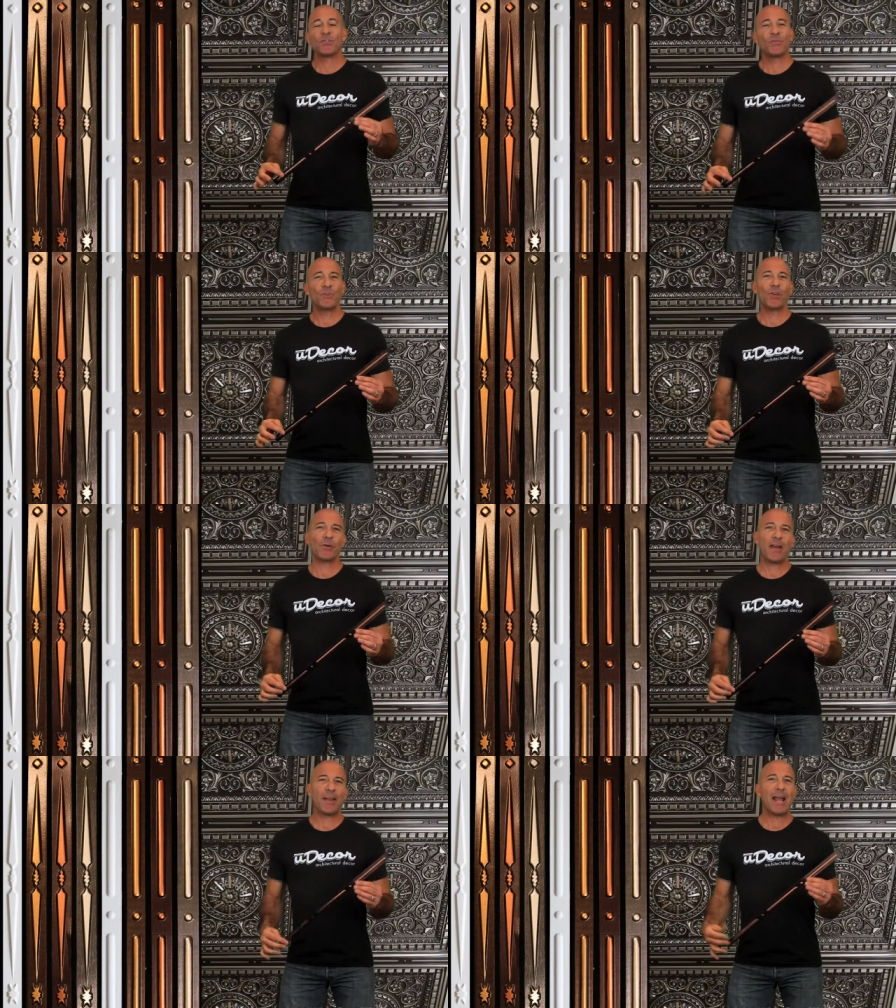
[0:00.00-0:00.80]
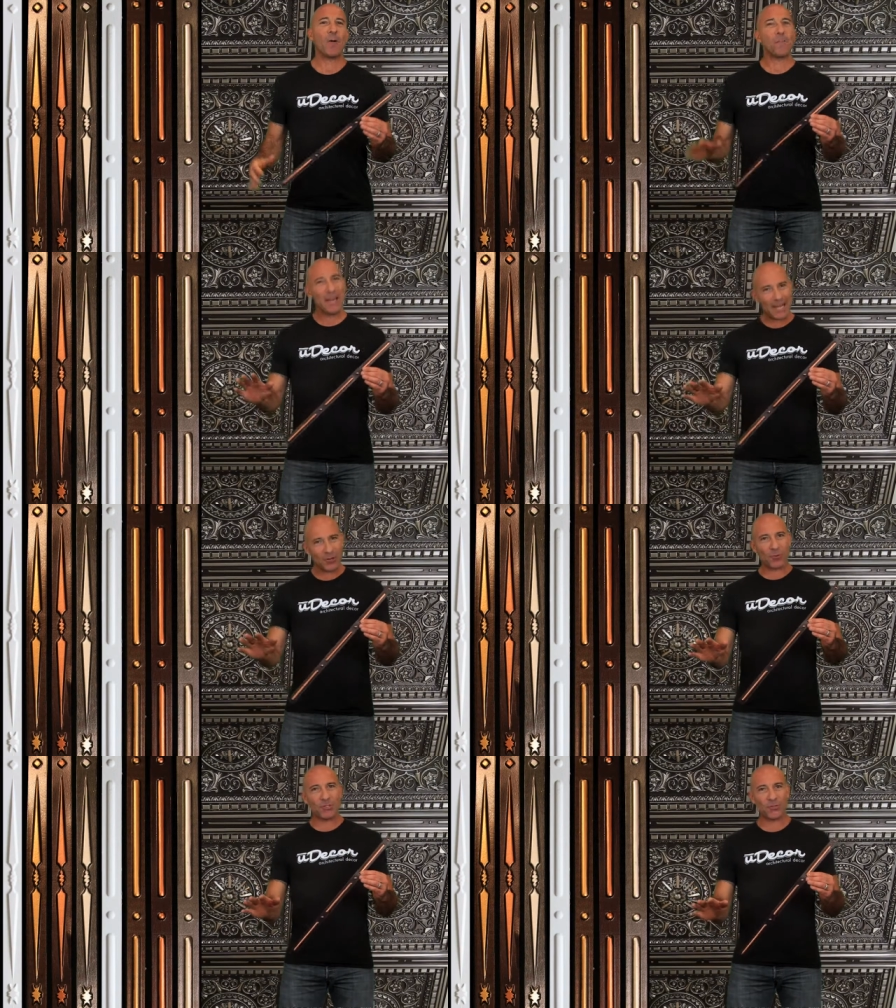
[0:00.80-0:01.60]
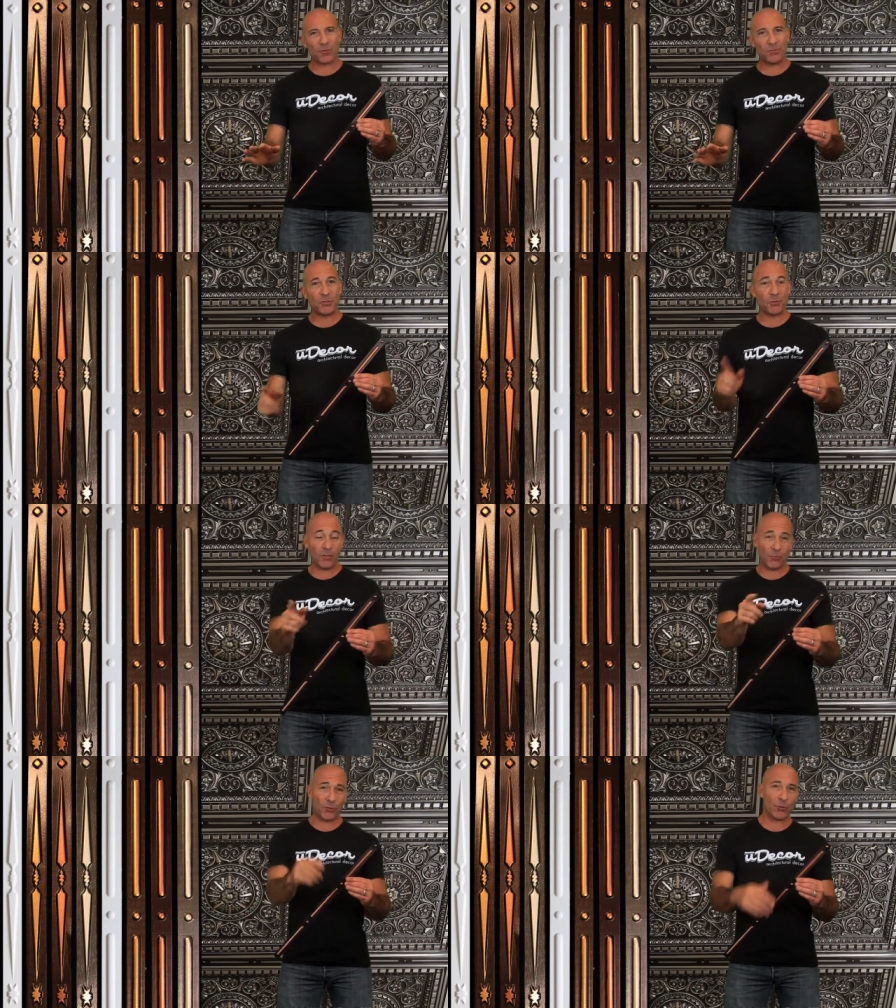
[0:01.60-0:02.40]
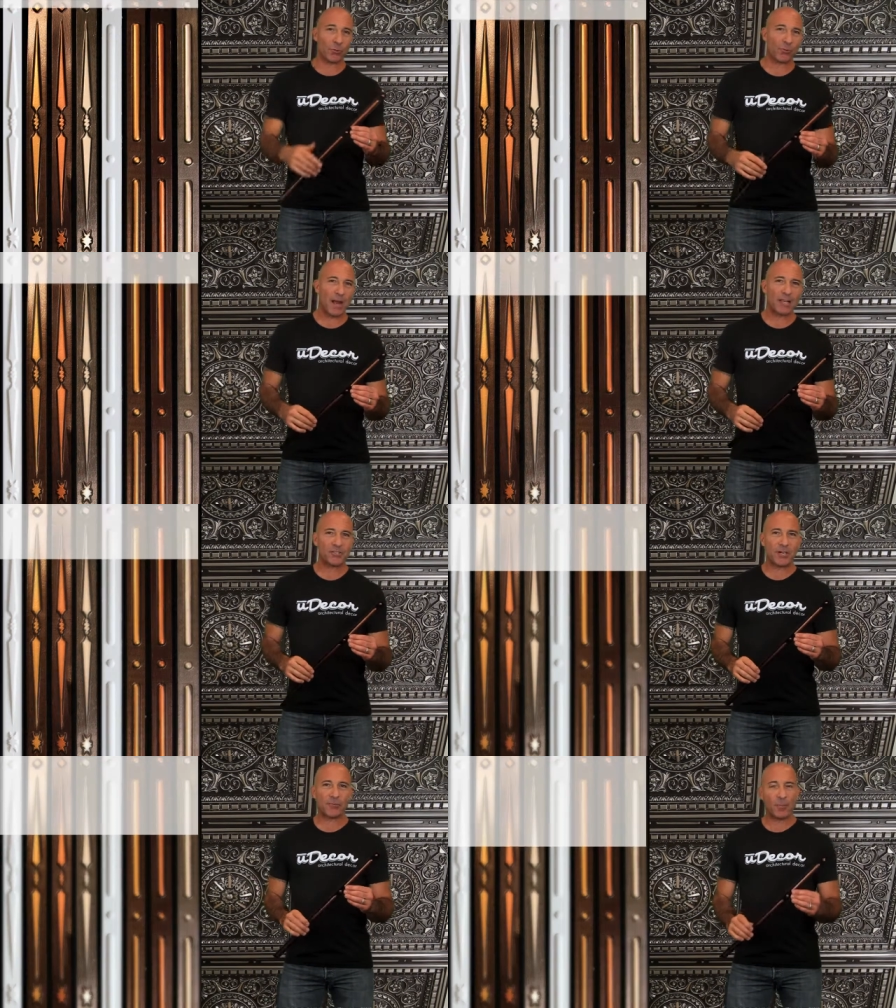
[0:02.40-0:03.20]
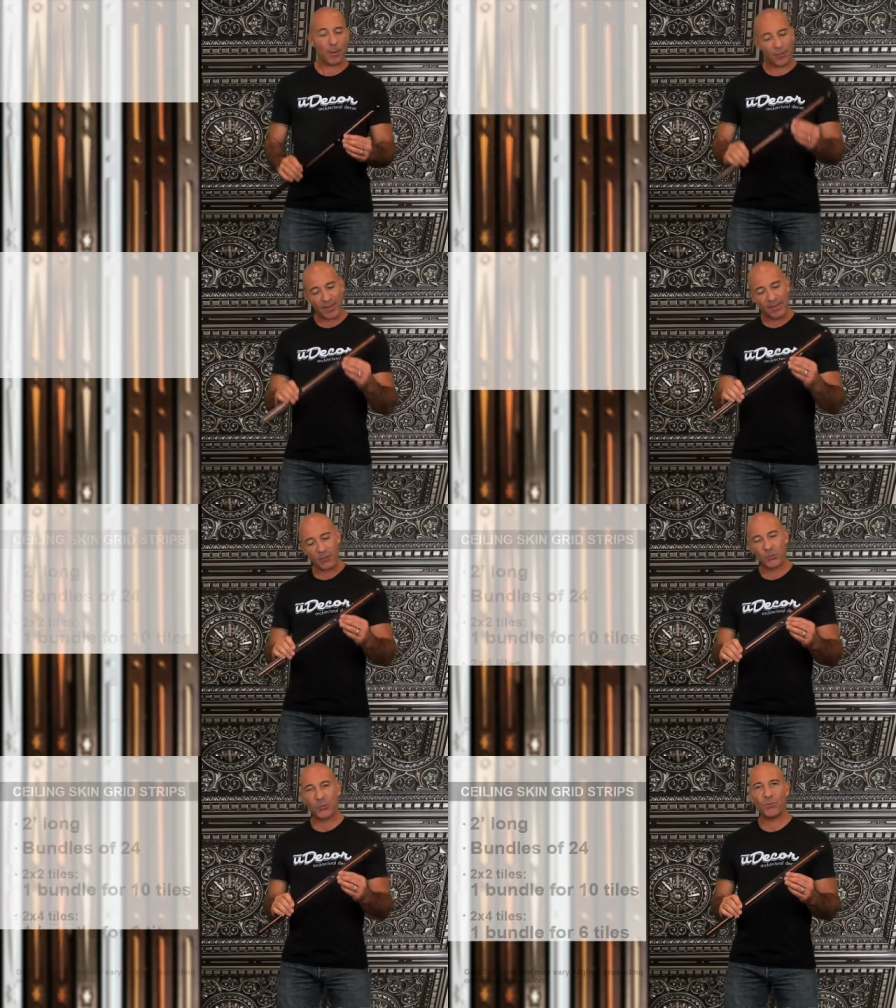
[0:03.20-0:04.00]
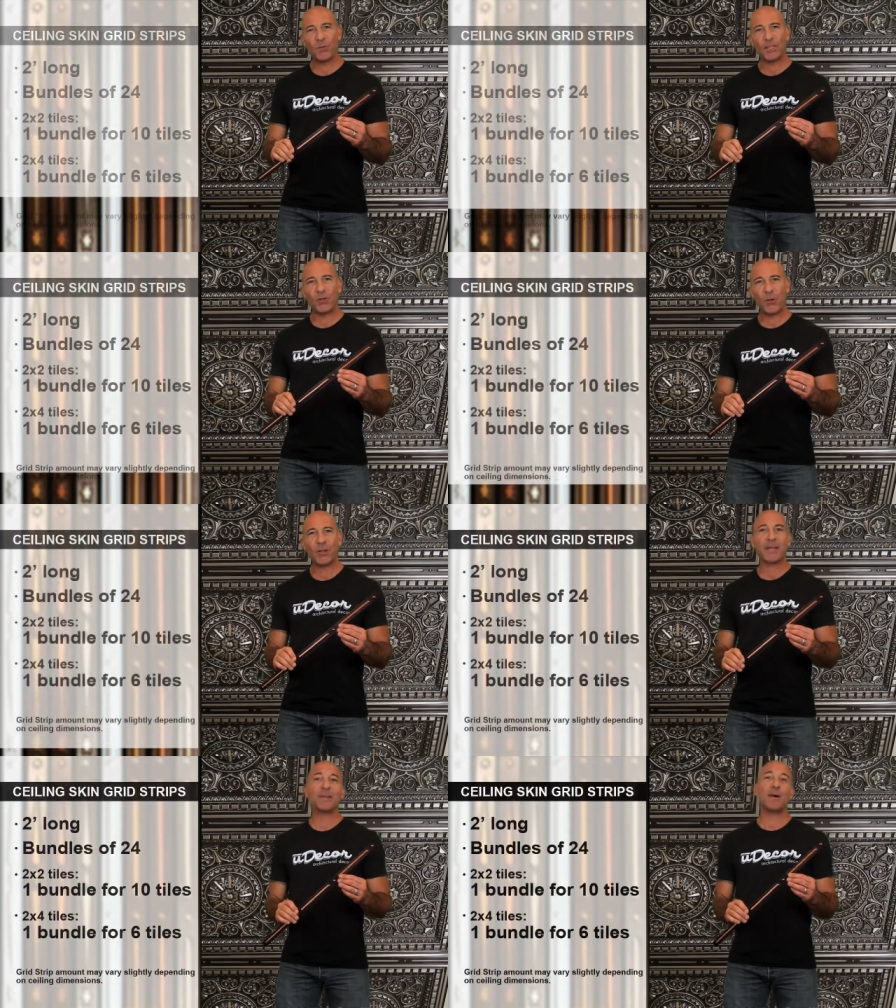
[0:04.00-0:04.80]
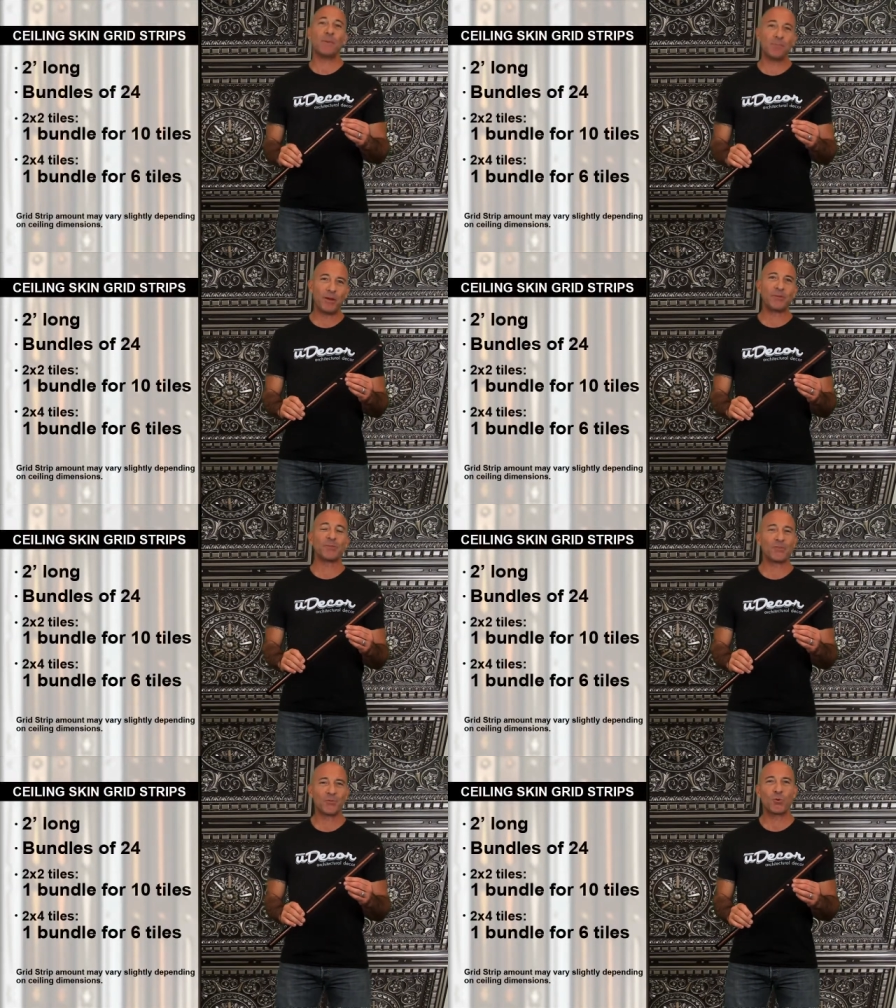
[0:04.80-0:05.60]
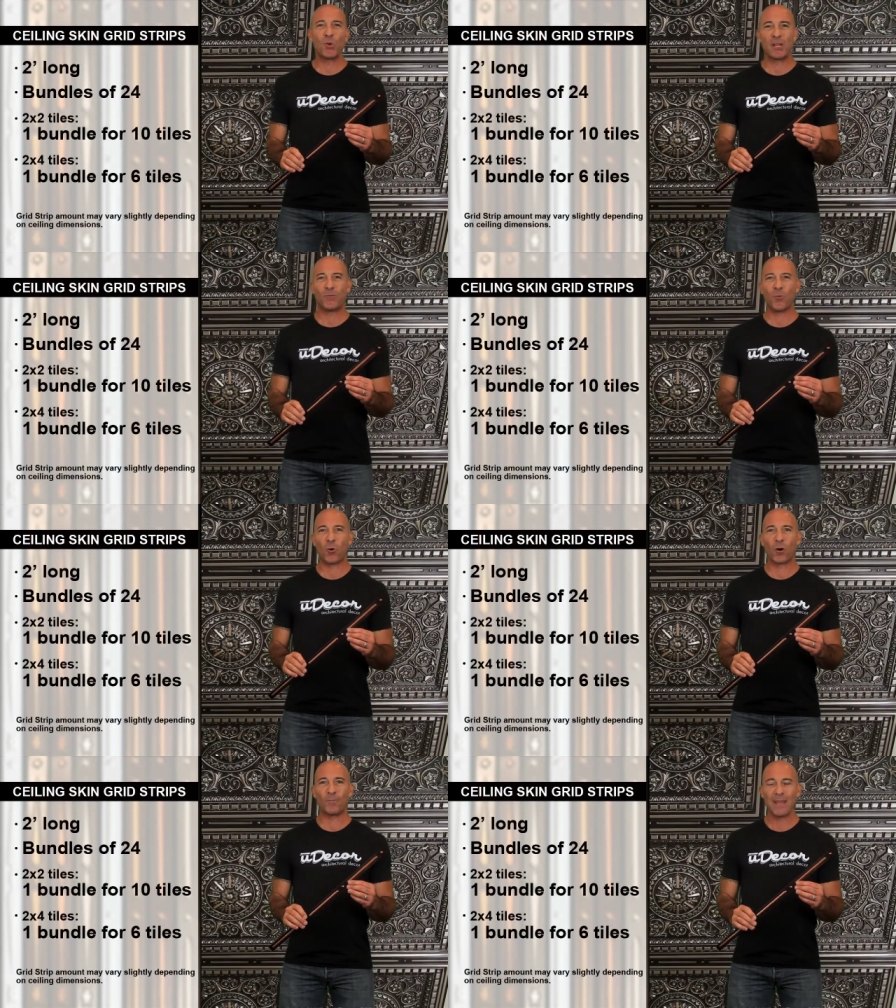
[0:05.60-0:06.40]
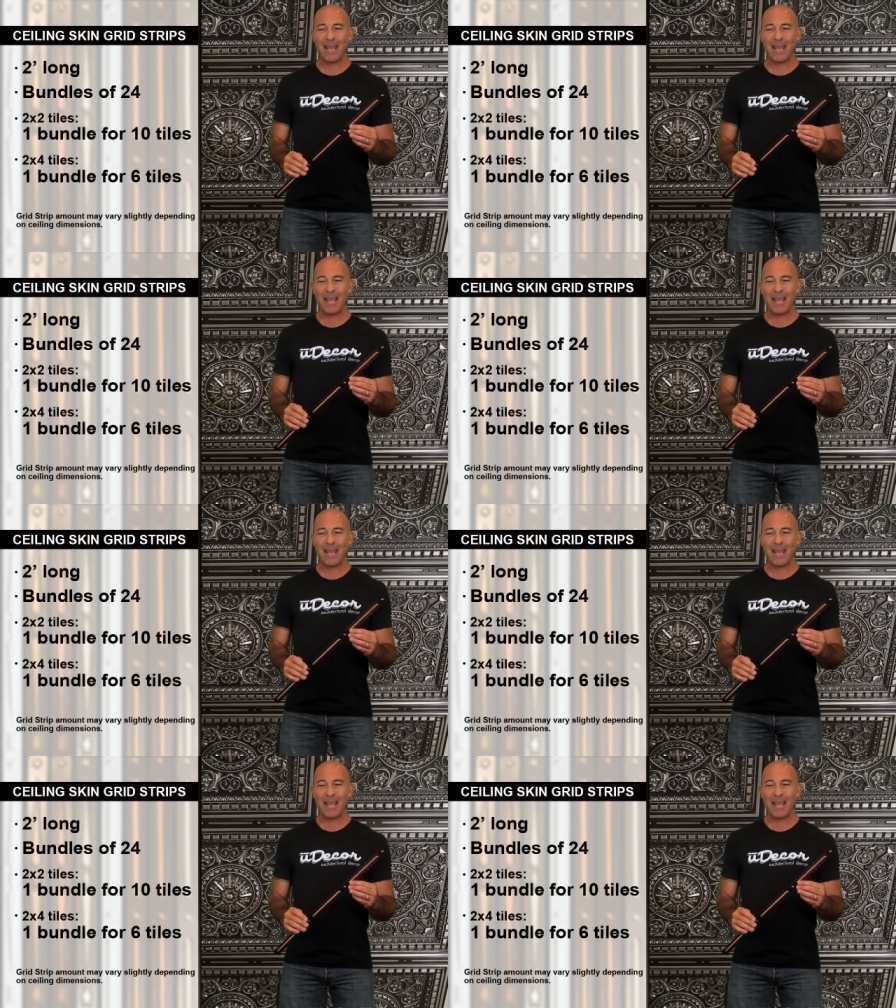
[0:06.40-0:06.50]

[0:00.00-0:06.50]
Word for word: To figure out how many grid strips you'll need for your project, remember that they're 2 feet long and come in bundles of 24.